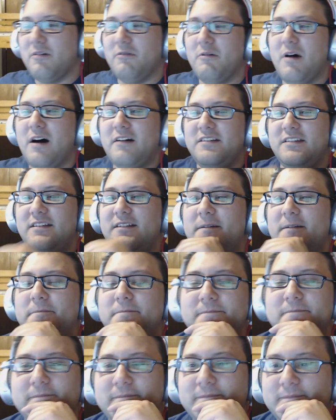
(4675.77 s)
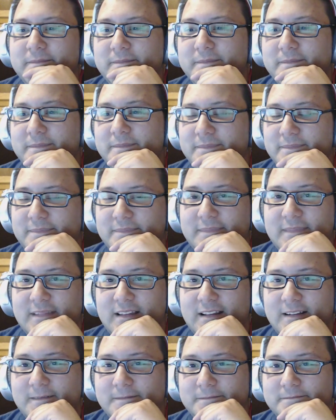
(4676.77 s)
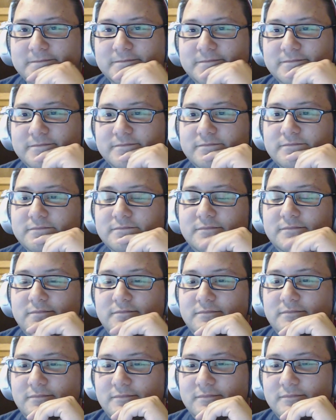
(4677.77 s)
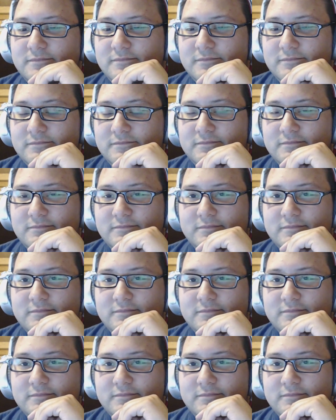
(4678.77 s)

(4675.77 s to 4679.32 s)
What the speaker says: I think that might be something to do with them being reasonably new.